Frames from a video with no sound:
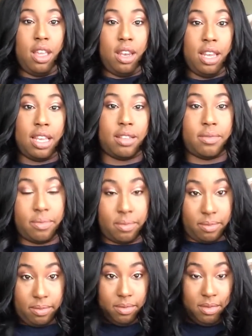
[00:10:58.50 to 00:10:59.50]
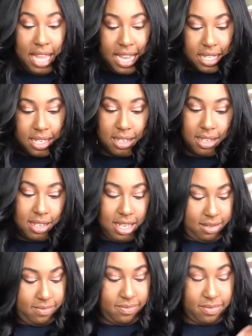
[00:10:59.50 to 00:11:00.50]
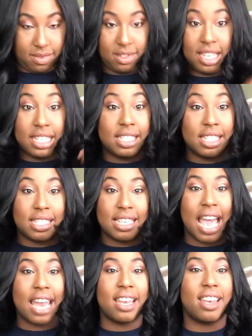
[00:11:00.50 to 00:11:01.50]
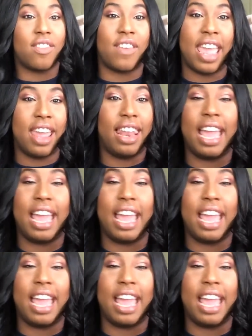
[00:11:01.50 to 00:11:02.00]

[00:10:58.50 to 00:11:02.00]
Look, this is not enough hair.